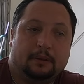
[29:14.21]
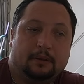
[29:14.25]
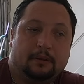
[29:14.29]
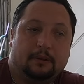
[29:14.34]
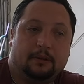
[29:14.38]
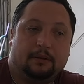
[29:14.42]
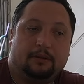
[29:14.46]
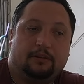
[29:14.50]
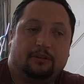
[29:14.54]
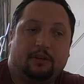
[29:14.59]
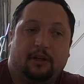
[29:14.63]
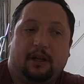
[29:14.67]

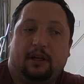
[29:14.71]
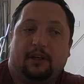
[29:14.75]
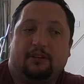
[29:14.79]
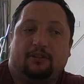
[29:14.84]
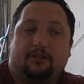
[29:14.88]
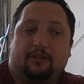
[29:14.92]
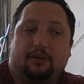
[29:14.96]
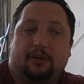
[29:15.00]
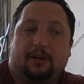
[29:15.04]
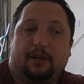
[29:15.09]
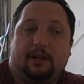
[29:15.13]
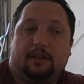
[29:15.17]
So the lizard,
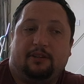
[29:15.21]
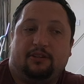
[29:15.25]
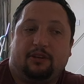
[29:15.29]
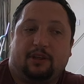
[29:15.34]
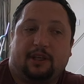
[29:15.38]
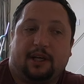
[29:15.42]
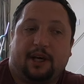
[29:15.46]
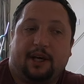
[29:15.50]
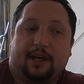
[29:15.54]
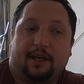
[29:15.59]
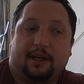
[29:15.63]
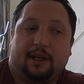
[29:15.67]
the lizard
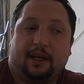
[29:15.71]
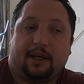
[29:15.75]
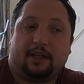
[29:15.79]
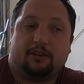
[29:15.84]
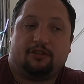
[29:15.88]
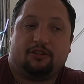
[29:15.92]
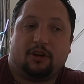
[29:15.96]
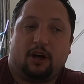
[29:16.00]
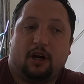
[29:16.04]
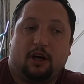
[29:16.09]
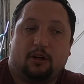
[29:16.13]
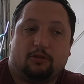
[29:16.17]
king, King
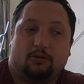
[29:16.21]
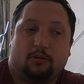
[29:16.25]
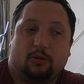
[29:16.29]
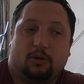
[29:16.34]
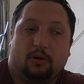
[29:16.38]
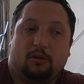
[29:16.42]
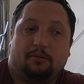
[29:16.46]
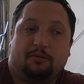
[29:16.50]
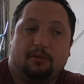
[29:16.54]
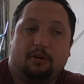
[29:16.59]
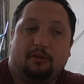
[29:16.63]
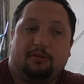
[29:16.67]
Charles, would
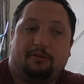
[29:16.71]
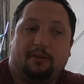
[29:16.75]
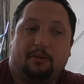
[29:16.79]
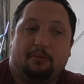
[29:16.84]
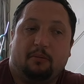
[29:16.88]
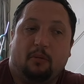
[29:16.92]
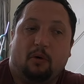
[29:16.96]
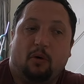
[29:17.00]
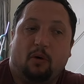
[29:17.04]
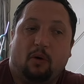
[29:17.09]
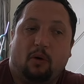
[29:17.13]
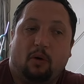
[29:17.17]
love nothing
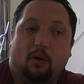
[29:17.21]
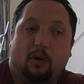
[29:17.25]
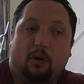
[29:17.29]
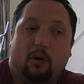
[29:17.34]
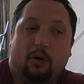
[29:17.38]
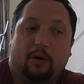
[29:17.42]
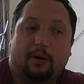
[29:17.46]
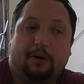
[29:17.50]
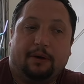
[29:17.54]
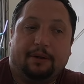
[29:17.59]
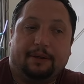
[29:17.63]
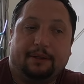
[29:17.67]

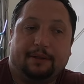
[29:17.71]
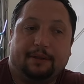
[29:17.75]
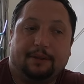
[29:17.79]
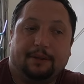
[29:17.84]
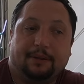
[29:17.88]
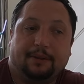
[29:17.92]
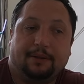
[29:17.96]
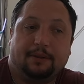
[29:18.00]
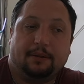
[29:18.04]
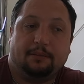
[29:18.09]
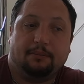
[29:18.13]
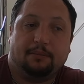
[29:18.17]
more
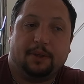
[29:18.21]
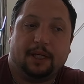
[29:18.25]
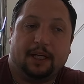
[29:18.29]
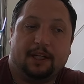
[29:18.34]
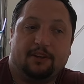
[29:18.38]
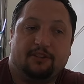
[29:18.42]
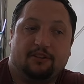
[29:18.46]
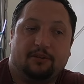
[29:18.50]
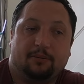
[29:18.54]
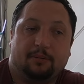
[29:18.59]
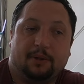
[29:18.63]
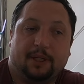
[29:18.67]
than me
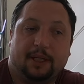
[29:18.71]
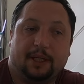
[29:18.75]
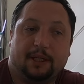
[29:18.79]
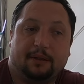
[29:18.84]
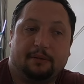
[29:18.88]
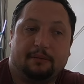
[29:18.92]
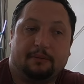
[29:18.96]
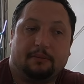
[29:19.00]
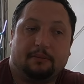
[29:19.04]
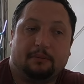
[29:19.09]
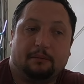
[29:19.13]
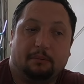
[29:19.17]
to be
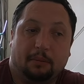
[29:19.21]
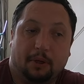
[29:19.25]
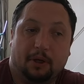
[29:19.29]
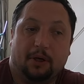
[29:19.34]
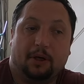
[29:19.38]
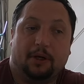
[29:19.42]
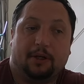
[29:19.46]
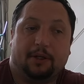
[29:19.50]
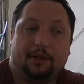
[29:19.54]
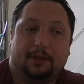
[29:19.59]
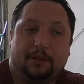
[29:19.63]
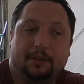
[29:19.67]

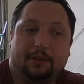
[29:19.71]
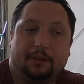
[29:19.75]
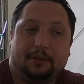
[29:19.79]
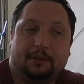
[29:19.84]
murdered.